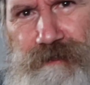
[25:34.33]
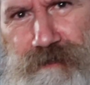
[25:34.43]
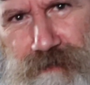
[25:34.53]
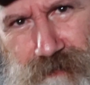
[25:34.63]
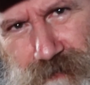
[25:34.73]

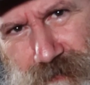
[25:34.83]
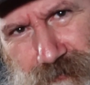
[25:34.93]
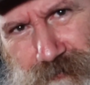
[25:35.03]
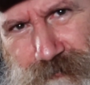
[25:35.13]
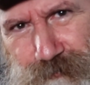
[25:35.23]

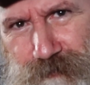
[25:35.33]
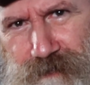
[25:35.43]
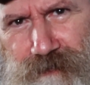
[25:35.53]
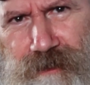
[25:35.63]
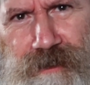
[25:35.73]

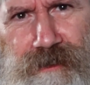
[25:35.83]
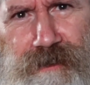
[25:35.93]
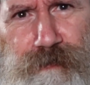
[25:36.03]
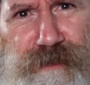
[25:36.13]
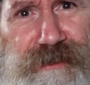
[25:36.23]

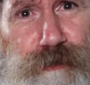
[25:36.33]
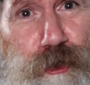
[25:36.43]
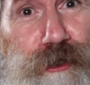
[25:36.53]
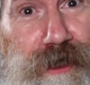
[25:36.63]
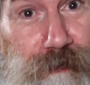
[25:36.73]
Had a bit of
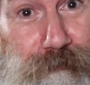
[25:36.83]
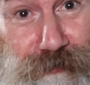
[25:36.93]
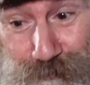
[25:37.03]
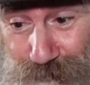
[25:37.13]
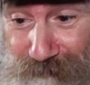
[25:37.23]
cock up,
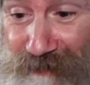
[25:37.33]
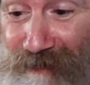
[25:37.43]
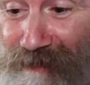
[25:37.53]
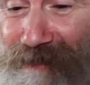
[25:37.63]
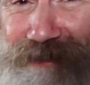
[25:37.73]

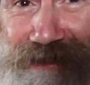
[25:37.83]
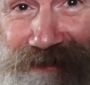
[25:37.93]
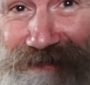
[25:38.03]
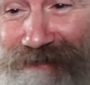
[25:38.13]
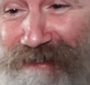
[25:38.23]
yeah.
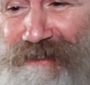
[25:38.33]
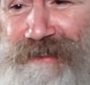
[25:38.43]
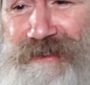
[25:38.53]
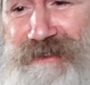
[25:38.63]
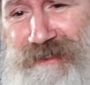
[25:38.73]

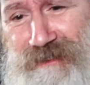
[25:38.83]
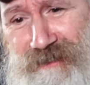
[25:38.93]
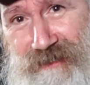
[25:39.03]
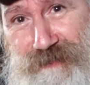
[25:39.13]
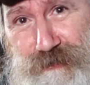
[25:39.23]

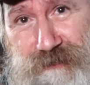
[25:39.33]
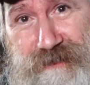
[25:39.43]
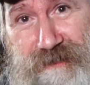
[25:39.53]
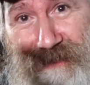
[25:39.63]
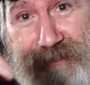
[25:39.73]
I turned
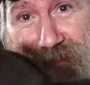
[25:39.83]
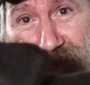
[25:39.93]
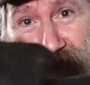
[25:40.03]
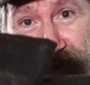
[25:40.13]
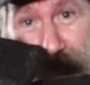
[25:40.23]
that
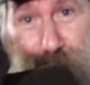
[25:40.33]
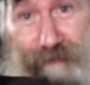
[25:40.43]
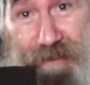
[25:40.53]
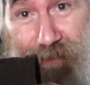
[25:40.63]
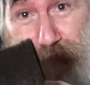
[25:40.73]
inside
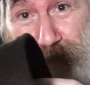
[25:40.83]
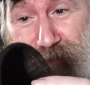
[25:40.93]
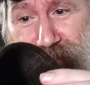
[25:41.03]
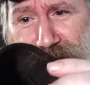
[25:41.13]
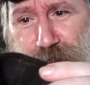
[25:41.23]
out, yeah,
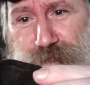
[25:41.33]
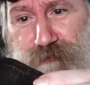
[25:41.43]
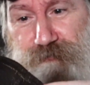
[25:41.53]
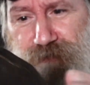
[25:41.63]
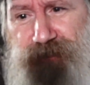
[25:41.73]

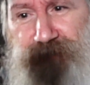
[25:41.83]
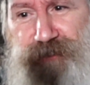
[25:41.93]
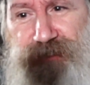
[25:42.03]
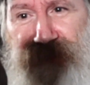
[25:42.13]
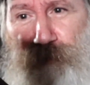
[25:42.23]

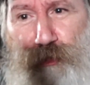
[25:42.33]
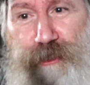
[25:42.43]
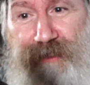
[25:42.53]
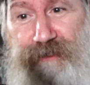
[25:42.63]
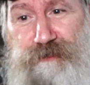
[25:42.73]
stitched the
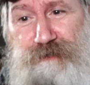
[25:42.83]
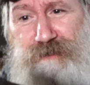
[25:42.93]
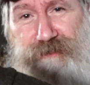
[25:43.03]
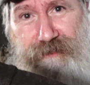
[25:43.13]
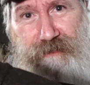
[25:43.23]
collar on,
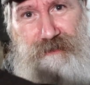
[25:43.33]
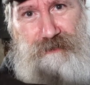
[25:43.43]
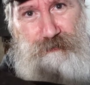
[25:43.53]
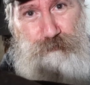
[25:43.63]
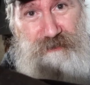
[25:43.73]

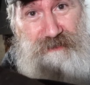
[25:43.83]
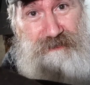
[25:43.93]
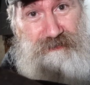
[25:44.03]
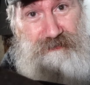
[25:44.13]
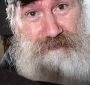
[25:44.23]

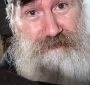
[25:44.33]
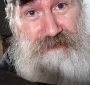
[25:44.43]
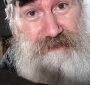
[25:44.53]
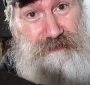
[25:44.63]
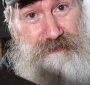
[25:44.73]
but
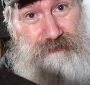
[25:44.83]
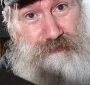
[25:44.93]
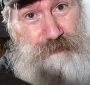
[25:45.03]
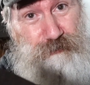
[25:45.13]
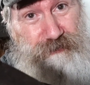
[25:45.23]
didn't
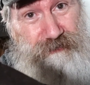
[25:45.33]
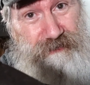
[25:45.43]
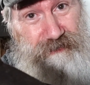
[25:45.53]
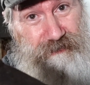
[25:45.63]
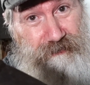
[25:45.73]
turn
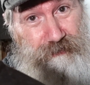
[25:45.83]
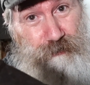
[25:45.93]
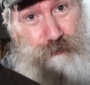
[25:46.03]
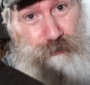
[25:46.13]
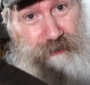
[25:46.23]
the
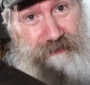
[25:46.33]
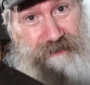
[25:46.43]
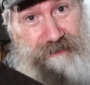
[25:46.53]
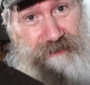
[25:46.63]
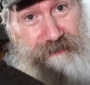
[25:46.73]
collar
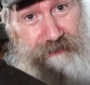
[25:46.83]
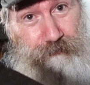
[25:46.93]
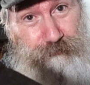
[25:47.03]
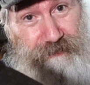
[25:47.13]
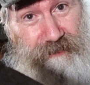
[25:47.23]
inside
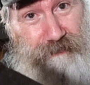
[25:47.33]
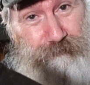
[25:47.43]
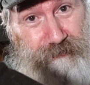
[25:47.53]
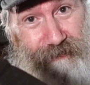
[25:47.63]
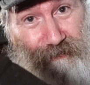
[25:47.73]
out yet.